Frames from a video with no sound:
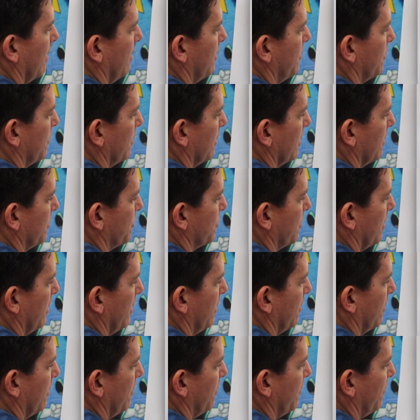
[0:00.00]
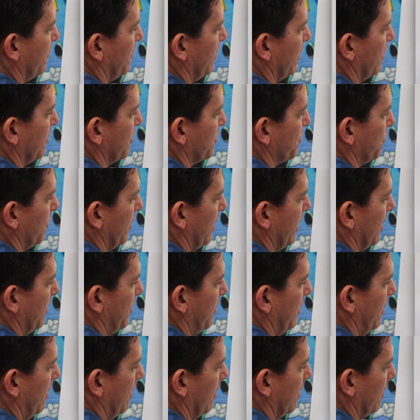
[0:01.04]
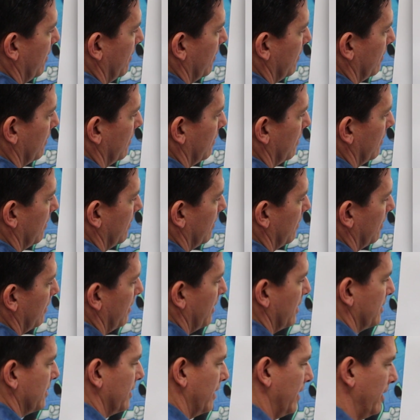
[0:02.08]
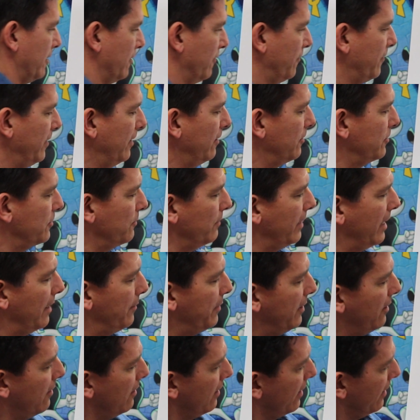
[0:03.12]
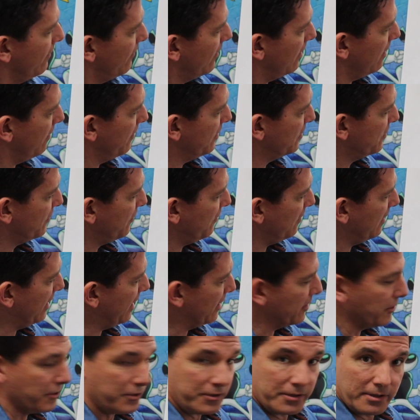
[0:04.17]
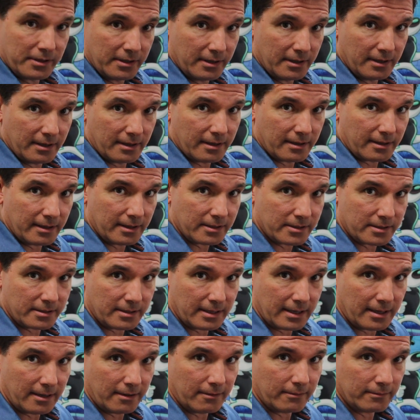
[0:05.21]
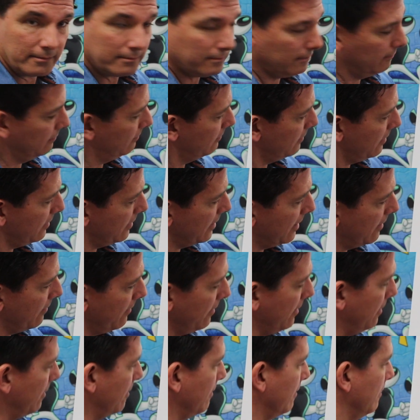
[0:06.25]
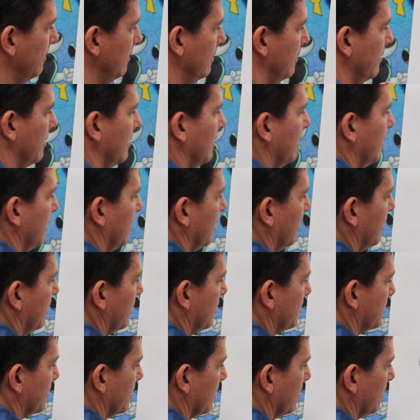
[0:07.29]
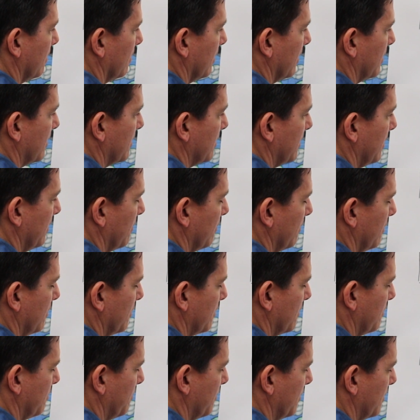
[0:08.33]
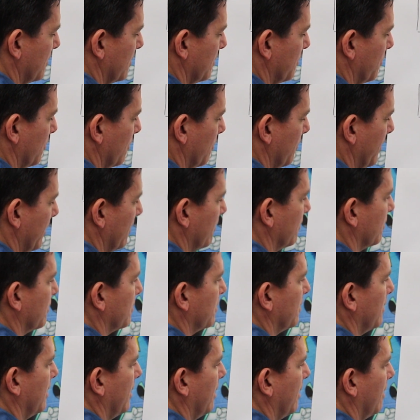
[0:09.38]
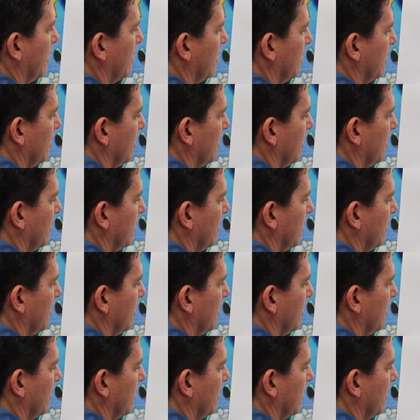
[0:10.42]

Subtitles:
you're going to draw your other fingers way up here. Because again, your fingers are way up here now. You have all this flesh that's now down here. So let's see, we'll just put some more wrinkles there.